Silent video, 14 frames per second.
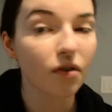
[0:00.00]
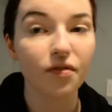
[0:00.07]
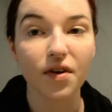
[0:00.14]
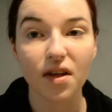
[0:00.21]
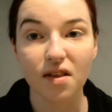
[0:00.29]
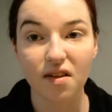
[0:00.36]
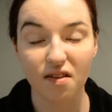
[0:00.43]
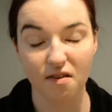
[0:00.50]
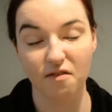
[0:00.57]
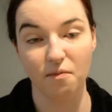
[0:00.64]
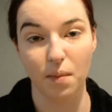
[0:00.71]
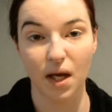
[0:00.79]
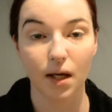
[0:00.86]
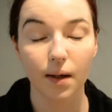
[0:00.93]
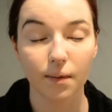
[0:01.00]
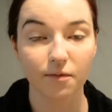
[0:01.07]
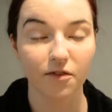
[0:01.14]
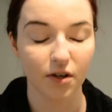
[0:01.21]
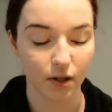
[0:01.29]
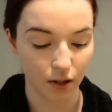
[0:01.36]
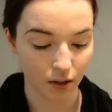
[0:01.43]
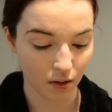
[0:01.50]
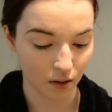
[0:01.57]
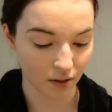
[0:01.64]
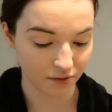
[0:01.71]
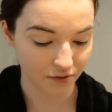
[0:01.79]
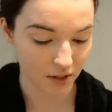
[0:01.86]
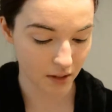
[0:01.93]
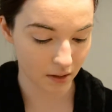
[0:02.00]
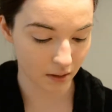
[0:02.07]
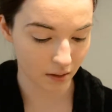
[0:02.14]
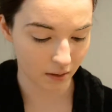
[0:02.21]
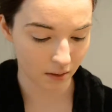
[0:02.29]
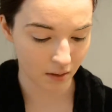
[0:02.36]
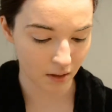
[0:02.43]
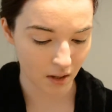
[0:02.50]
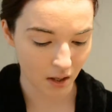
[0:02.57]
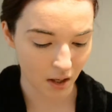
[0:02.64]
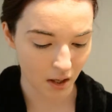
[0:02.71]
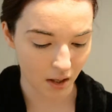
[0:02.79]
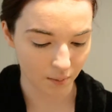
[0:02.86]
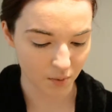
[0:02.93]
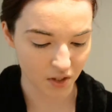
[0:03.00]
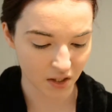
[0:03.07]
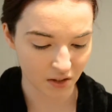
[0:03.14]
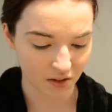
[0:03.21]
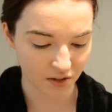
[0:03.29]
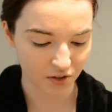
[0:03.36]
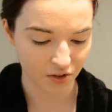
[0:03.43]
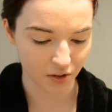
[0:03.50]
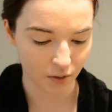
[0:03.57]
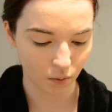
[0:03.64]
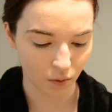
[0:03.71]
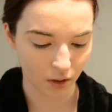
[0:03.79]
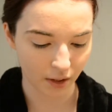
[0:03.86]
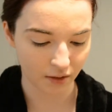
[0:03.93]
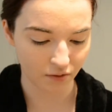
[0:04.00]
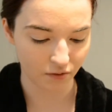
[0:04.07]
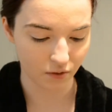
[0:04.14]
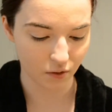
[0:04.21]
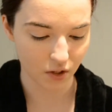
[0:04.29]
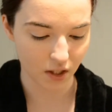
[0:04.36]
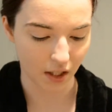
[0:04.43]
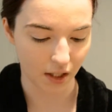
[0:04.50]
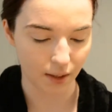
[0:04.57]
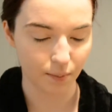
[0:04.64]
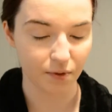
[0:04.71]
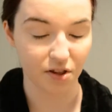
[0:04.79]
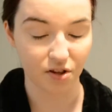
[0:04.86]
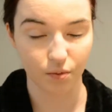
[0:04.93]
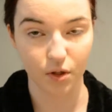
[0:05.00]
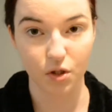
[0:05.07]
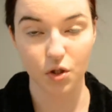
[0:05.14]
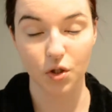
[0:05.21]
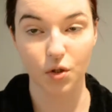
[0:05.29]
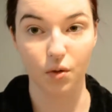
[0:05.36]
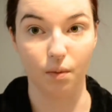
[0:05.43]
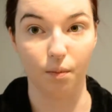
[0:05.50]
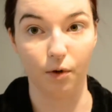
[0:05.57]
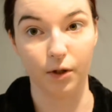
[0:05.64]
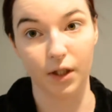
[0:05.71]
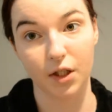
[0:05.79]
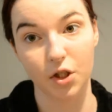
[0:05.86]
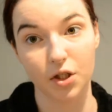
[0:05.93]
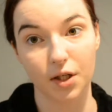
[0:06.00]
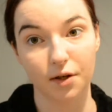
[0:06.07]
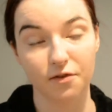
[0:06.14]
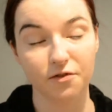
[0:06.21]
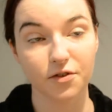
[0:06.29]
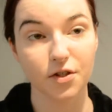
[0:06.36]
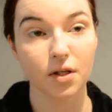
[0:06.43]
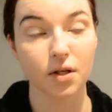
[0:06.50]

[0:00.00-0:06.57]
faces of makeup very often. Since I started working full-time and switched to a morning shift.